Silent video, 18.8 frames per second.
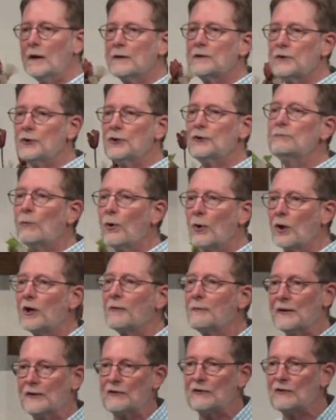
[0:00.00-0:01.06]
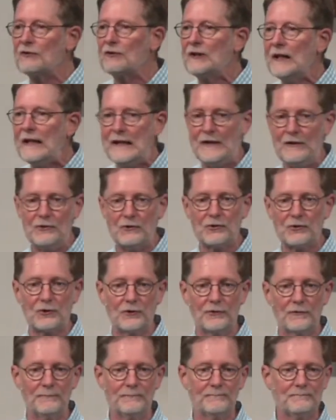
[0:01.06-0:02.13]
do Mormons teach?
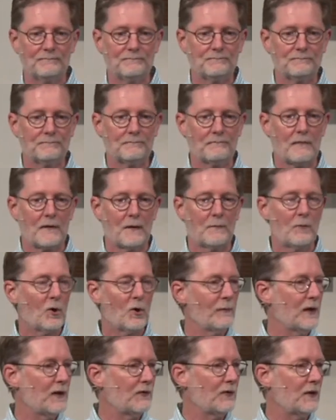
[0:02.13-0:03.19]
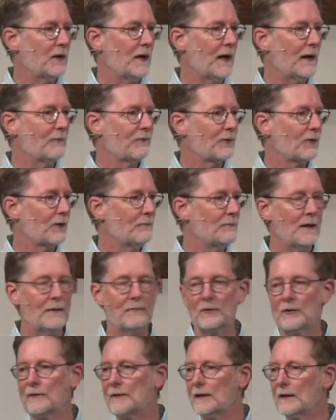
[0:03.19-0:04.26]
Mormon is the name for a member
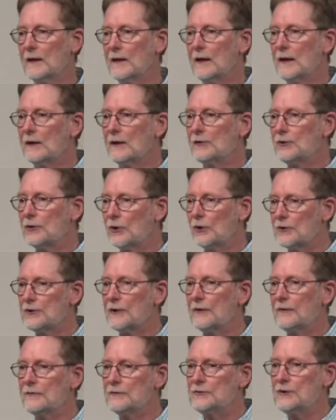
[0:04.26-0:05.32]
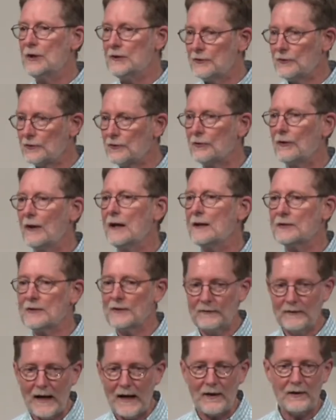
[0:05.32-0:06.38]
of the Church of Jesus Christ of
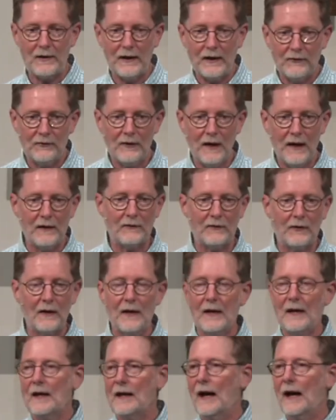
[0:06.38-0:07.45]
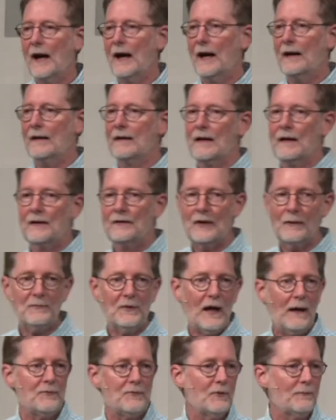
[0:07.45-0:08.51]
Latter day Saints. Uh,
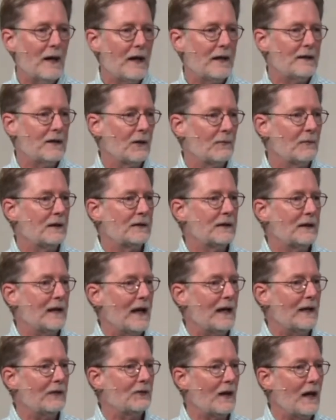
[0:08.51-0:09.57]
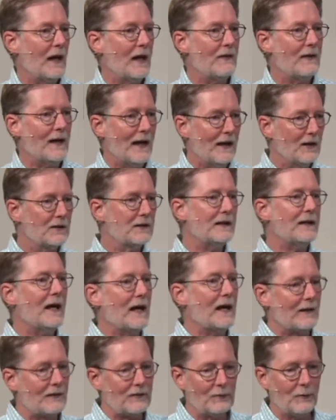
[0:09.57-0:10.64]
sometimes you might hear me today say the
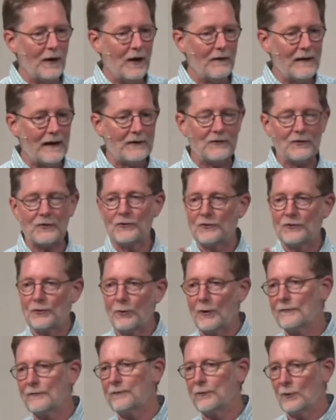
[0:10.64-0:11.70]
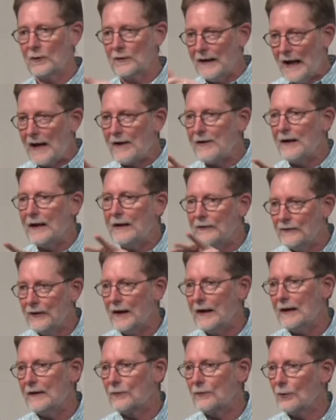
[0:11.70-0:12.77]
LDS. Well, that's short for Latter day
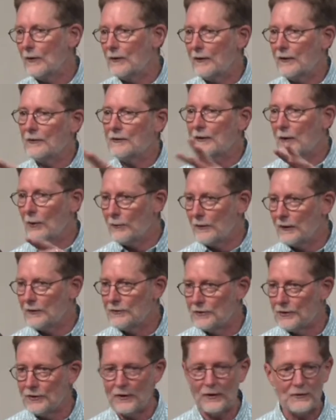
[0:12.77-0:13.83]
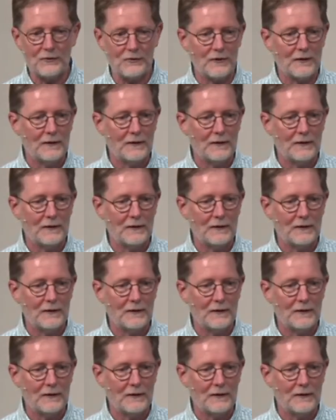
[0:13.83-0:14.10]
Saints or their, or their church.